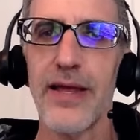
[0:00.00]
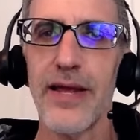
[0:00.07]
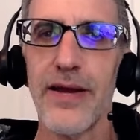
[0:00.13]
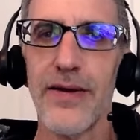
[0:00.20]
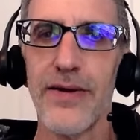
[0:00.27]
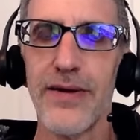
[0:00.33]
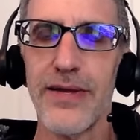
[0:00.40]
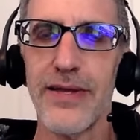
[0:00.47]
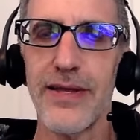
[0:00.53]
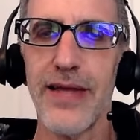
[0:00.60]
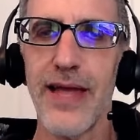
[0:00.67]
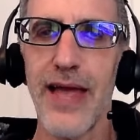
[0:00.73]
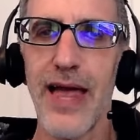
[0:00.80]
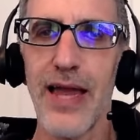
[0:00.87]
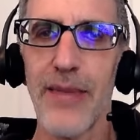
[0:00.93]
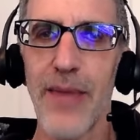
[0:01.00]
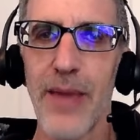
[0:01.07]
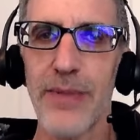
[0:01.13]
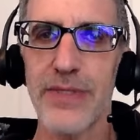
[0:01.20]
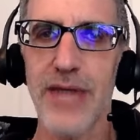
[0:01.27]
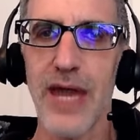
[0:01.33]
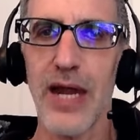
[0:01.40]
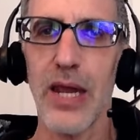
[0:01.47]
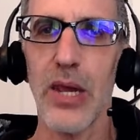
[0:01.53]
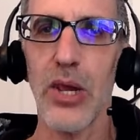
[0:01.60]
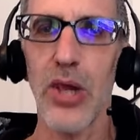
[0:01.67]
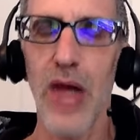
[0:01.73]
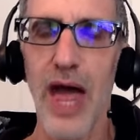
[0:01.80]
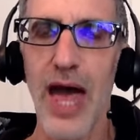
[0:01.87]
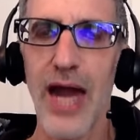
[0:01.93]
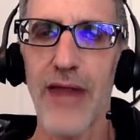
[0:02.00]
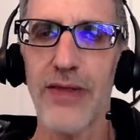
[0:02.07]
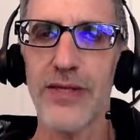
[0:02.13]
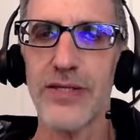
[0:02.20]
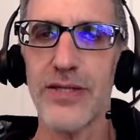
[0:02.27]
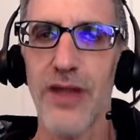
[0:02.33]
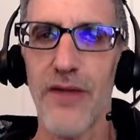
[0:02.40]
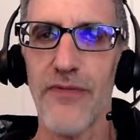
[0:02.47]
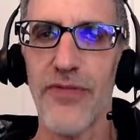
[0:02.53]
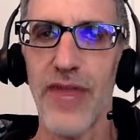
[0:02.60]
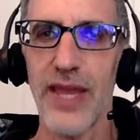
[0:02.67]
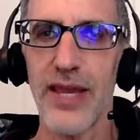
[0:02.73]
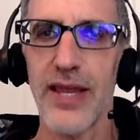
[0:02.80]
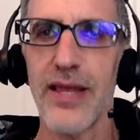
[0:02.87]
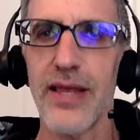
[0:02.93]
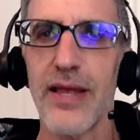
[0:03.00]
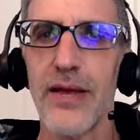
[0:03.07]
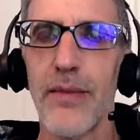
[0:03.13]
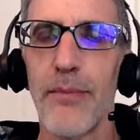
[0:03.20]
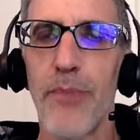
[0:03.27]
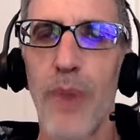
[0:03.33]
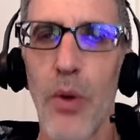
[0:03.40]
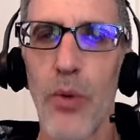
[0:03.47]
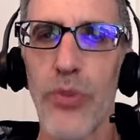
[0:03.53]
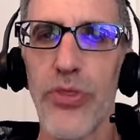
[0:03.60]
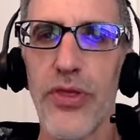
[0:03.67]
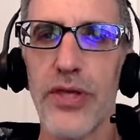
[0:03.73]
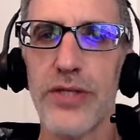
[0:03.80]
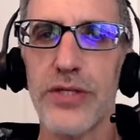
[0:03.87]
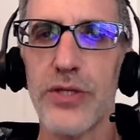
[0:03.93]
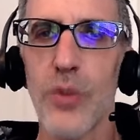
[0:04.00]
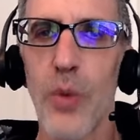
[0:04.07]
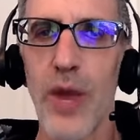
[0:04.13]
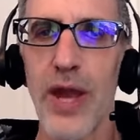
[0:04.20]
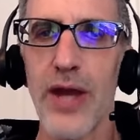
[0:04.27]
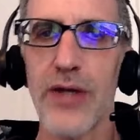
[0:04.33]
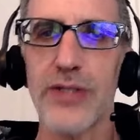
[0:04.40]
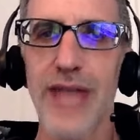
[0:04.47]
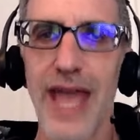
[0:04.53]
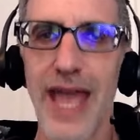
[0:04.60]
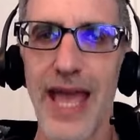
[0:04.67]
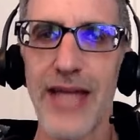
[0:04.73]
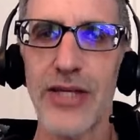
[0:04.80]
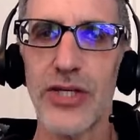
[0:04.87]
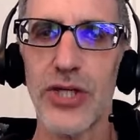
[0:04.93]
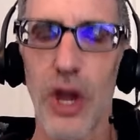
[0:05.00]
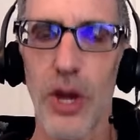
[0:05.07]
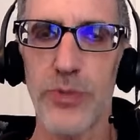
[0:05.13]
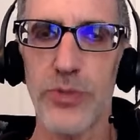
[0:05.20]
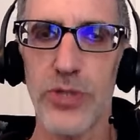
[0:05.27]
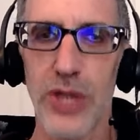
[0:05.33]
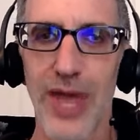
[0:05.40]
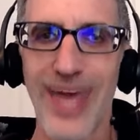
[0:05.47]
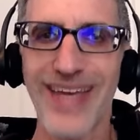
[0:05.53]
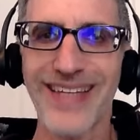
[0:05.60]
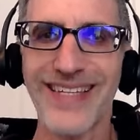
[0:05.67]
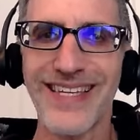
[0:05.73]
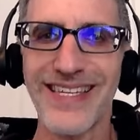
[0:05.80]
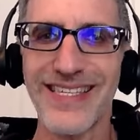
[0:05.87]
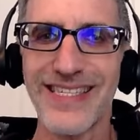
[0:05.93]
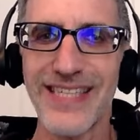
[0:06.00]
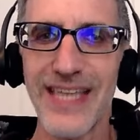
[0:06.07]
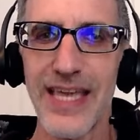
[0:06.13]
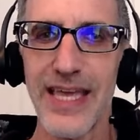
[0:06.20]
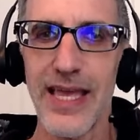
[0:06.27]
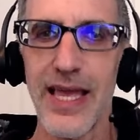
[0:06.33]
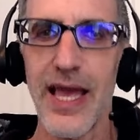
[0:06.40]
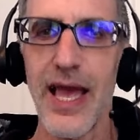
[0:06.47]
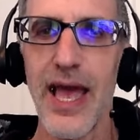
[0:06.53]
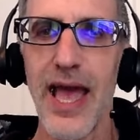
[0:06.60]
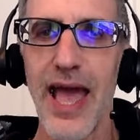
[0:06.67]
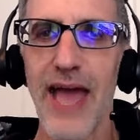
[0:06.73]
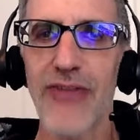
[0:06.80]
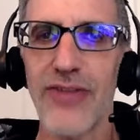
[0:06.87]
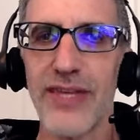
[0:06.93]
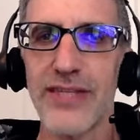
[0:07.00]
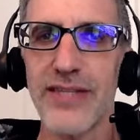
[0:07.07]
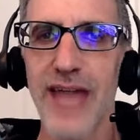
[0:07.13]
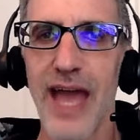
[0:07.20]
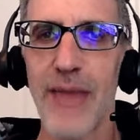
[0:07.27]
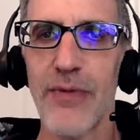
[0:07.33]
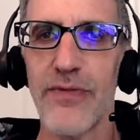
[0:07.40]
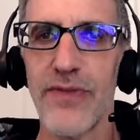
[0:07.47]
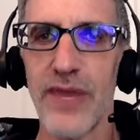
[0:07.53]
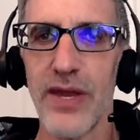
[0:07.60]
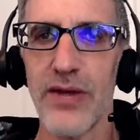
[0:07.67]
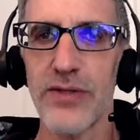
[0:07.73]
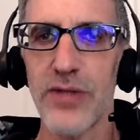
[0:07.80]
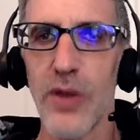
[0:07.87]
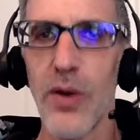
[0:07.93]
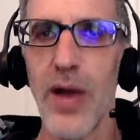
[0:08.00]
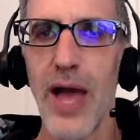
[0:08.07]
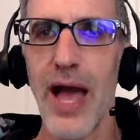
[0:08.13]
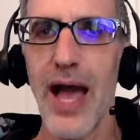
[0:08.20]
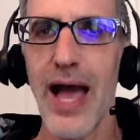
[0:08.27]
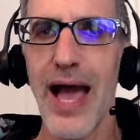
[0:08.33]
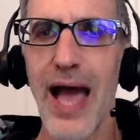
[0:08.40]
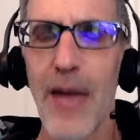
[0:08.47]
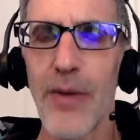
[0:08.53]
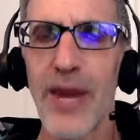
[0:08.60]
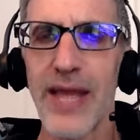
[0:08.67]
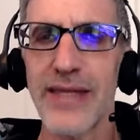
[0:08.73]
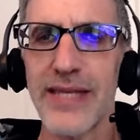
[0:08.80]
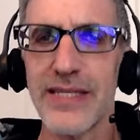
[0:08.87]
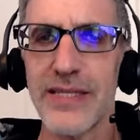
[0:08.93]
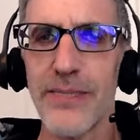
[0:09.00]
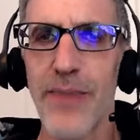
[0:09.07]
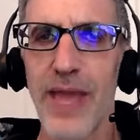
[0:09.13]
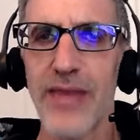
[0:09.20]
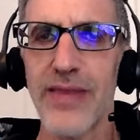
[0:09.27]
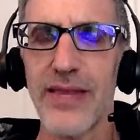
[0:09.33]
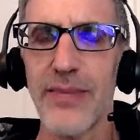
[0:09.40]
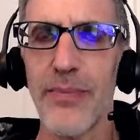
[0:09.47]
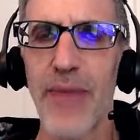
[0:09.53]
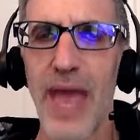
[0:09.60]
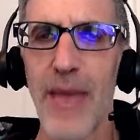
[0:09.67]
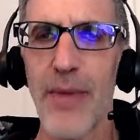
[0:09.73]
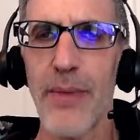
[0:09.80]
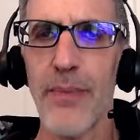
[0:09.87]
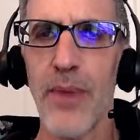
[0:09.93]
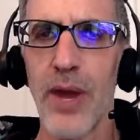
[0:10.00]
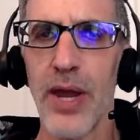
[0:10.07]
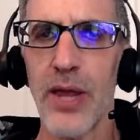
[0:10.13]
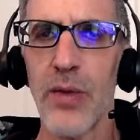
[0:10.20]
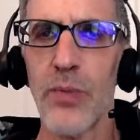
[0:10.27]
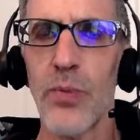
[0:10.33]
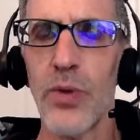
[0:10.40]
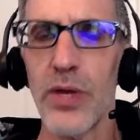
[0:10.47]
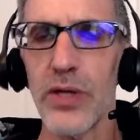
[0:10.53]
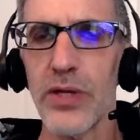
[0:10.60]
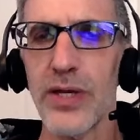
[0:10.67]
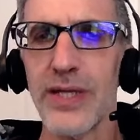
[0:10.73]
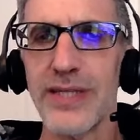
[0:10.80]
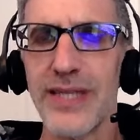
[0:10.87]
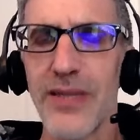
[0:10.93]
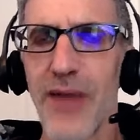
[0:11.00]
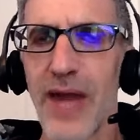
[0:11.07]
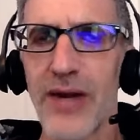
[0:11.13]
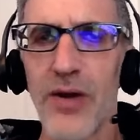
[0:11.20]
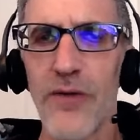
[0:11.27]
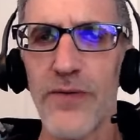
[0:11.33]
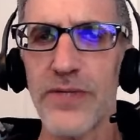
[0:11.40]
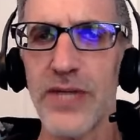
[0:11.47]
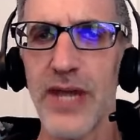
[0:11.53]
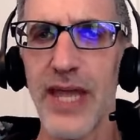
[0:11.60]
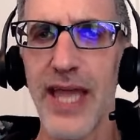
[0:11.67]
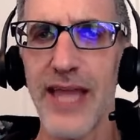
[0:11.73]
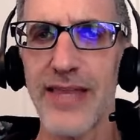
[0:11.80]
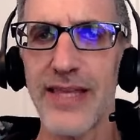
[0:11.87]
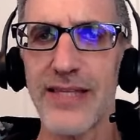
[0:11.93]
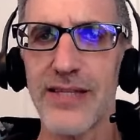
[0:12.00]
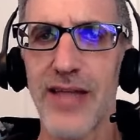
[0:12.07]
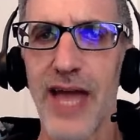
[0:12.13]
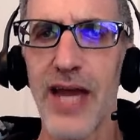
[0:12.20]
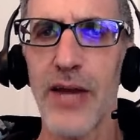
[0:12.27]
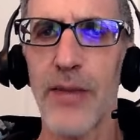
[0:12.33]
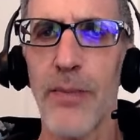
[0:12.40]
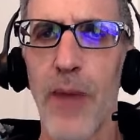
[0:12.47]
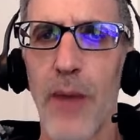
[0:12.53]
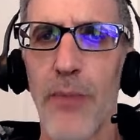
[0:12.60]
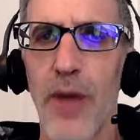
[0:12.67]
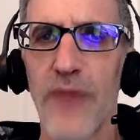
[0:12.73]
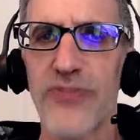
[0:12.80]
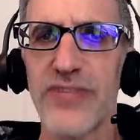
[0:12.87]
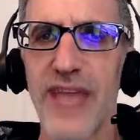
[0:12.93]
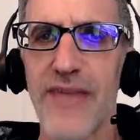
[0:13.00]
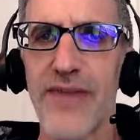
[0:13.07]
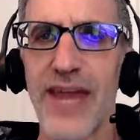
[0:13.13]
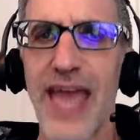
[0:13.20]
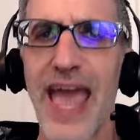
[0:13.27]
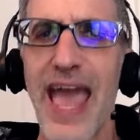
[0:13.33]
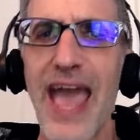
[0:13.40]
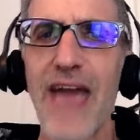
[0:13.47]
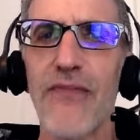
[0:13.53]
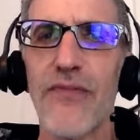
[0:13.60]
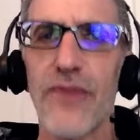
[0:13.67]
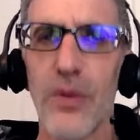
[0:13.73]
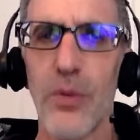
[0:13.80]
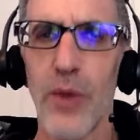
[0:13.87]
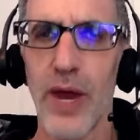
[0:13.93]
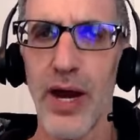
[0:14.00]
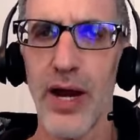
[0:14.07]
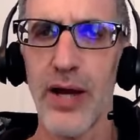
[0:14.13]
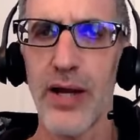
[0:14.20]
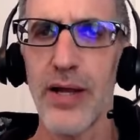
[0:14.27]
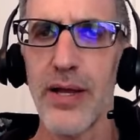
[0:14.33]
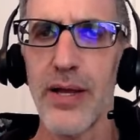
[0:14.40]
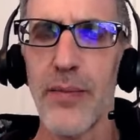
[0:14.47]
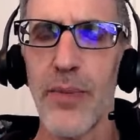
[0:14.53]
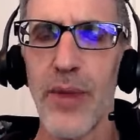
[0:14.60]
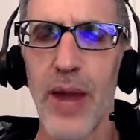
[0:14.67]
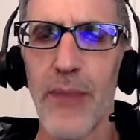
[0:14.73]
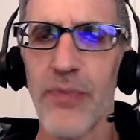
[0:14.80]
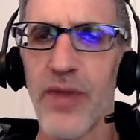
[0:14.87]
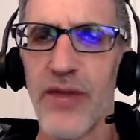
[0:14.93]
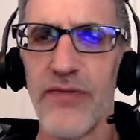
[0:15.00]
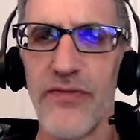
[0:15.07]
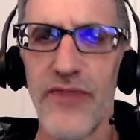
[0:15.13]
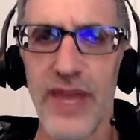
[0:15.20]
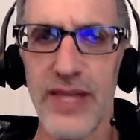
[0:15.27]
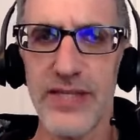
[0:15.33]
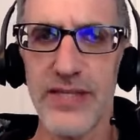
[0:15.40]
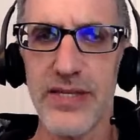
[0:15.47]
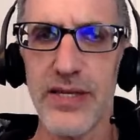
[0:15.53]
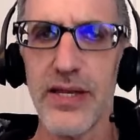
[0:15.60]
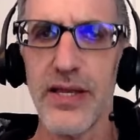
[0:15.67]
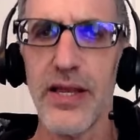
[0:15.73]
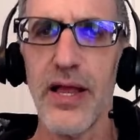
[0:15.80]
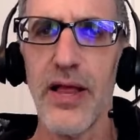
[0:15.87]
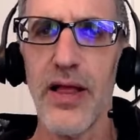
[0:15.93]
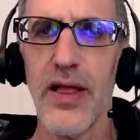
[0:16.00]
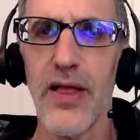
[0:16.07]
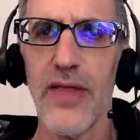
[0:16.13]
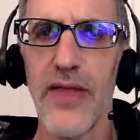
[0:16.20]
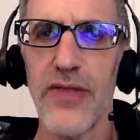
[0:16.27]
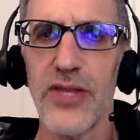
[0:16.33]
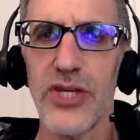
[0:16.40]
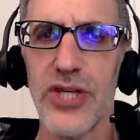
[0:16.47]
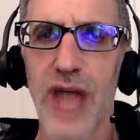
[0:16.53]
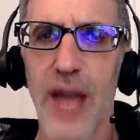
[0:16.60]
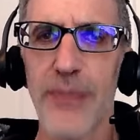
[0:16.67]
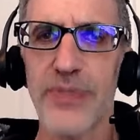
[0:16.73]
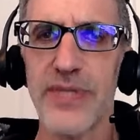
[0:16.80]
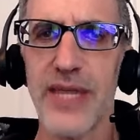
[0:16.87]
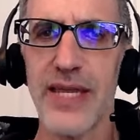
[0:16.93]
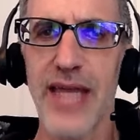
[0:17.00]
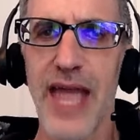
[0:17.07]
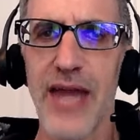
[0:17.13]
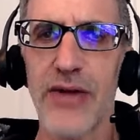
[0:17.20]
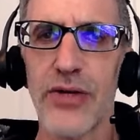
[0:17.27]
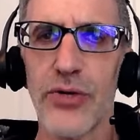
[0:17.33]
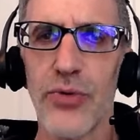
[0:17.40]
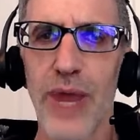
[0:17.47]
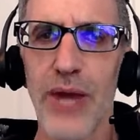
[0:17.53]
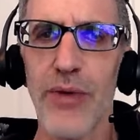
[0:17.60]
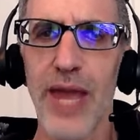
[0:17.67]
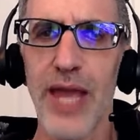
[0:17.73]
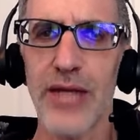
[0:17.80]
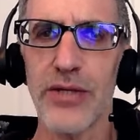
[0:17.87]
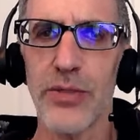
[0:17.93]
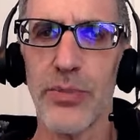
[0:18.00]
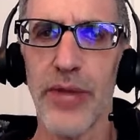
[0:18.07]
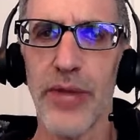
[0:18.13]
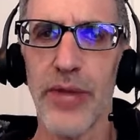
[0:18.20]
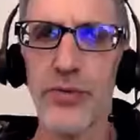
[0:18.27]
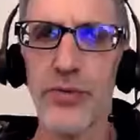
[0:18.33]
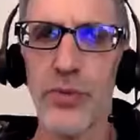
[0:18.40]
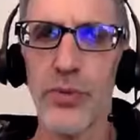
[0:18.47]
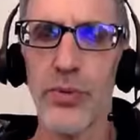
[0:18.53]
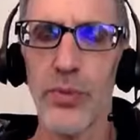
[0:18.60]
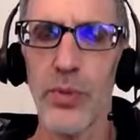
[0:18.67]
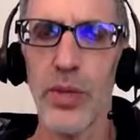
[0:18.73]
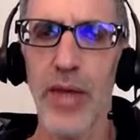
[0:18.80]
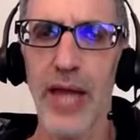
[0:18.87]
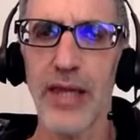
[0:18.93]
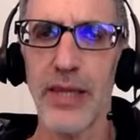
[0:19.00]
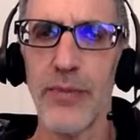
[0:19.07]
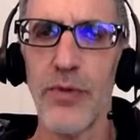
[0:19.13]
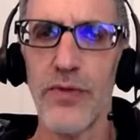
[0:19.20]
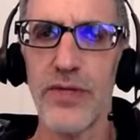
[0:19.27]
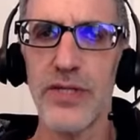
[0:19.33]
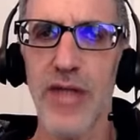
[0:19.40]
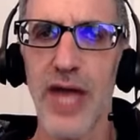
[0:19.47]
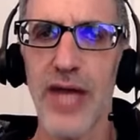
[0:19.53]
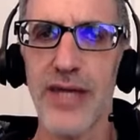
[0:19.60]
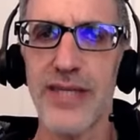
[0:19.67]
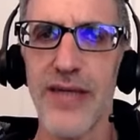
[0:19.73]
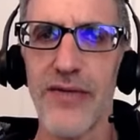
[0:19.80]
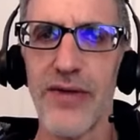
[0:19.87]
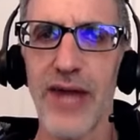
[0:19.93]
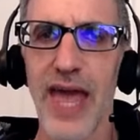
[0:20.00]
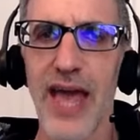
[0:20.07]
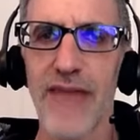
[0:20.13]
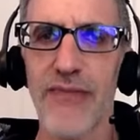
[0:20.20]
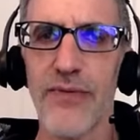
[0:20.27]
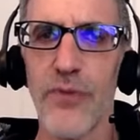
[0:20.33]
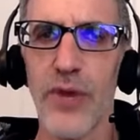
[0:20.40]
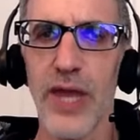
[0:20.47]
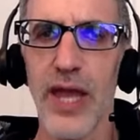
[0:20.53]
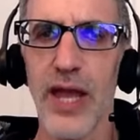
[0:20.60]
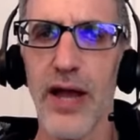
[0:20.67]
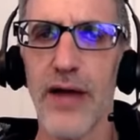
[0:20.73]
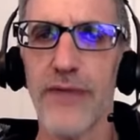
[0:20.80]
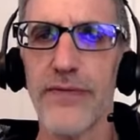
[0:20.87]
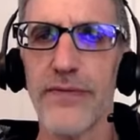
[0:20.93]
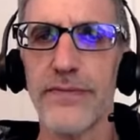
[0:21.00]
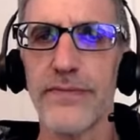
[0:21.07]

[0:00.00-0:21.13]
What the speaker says: You know, Alabama's got a lot of the stuff that both squares and sharps like to see at this time of year. So I would anticipate that Bama money will continue. I don't know if it's going to get this line above 7 everywhere, but I'm convinced that the shops that cater to recreational players will likely move this line to 7.5 before kickoff.